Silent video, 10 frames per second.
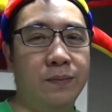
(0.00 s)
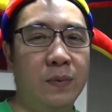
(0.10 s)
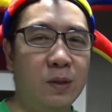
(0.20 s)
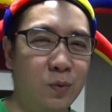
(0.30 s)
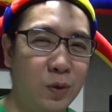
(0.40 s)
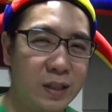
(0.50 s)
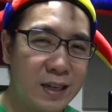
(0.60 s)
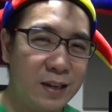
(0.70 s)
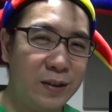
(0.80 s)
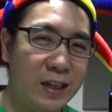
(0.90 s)
But what
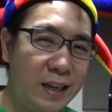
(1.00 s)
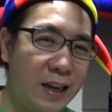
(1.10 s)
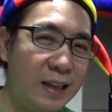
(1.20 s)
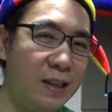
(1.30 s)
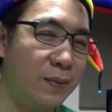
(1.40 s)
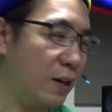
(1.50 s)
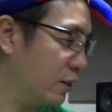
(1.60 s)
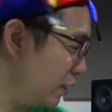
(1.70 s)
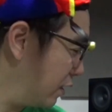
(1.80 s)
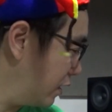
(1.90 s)
I really hate
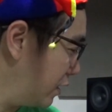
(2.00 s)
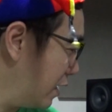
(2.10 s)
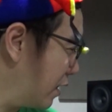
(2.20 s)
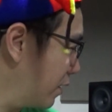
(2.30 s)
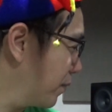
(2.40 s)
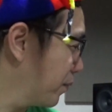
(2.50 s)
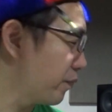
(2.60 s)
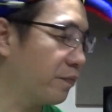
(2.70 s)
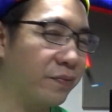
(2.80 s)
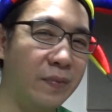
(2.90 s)
about it is that
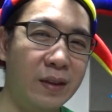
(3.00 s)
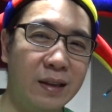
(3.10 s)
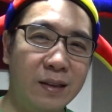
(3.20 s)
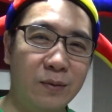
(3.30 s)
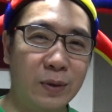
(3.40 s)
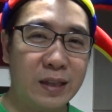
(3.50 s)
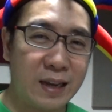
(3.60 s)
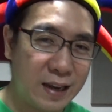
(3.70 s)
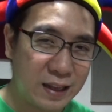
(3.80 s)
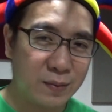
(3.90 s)
what
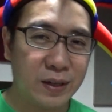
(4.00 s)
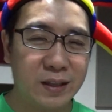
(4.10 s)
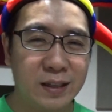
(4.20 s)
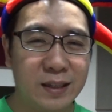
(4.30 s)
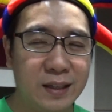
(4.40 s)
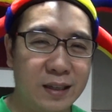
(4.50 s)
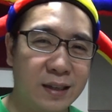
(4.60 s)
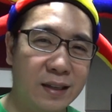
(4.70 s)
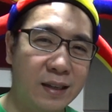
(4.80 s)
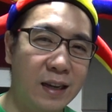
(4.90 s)
I hate about the
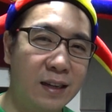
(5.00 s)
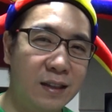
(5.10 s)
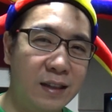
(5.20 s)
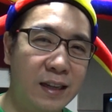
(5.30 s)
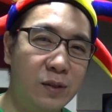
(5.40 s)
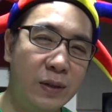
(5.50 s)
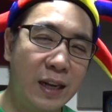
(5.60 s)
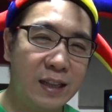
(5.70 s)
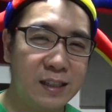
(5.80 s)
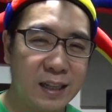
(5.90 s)
Hegel
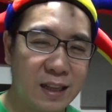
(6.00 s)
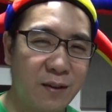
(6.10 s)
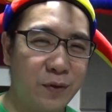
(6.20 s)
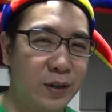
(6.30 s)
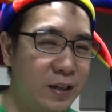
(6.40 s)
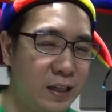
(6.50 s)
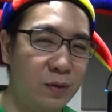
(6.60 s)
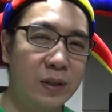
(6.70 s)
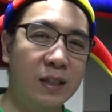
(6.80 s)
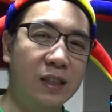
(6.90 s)
H190 is that I've heard it
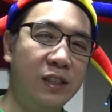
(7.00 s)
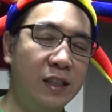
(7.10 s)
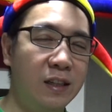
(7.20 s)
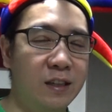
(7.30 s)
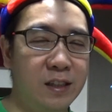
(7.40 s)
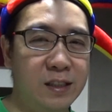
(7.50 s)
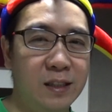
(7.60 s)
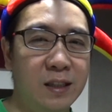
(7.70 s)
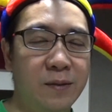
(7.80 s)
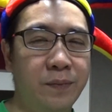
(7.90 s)
with the Schiit
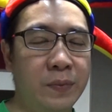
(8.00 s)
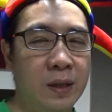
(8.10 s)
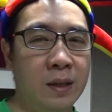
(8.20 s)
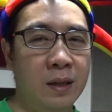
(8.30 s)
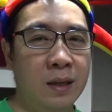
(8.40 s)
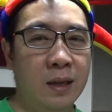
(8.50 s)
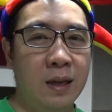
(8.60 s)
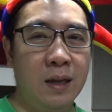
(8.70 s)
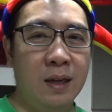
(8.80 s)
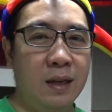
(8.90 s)
Yggdrasil.
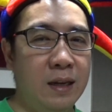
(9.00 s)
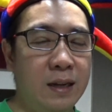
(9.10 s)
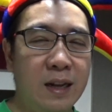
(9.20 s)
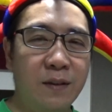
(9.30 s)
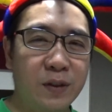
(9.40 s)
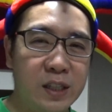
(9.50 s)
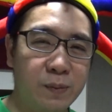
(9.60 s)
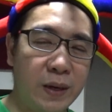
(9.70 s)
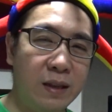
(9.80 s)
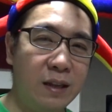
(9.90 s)
And after
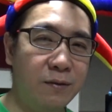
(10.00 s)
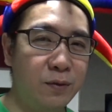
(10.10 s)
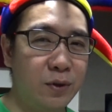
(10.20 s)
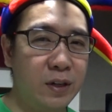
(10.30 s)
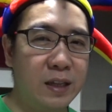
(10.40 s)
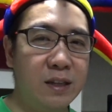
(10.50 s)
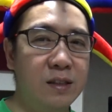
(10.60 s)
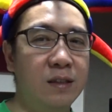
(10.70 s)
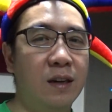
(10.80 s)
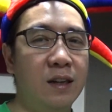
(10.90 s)
spending
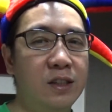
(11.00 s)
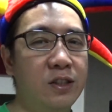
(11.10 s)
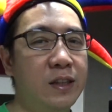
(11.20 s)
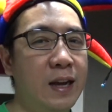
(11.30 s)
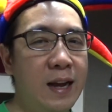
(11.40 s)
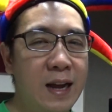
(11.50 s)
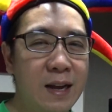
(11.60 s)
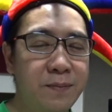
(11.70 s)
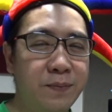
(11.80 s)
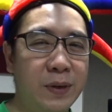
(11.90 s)
$4,000 on the
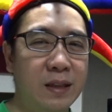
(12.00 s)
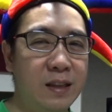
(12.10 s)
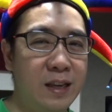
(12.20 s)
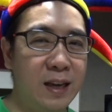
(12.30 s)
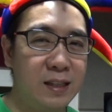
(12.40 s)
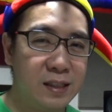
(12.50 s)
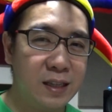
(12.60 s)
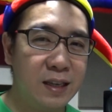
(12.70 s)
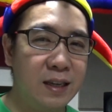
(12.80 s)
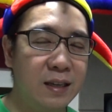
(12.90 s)
amp and the
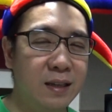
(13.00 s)
AC,